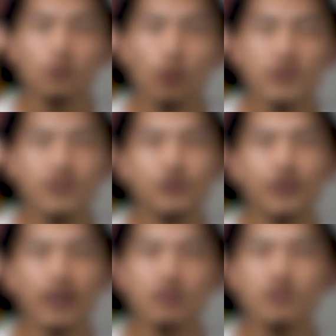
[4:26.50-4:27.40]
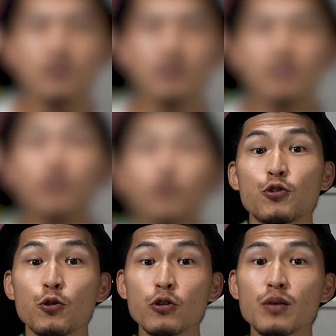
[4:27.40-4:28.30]
walls in your house, your
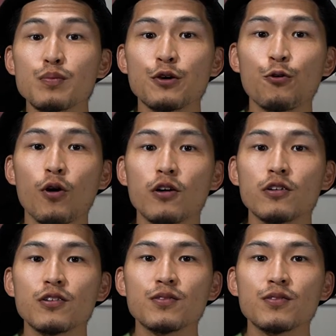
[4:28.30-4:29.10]
door can be a wall.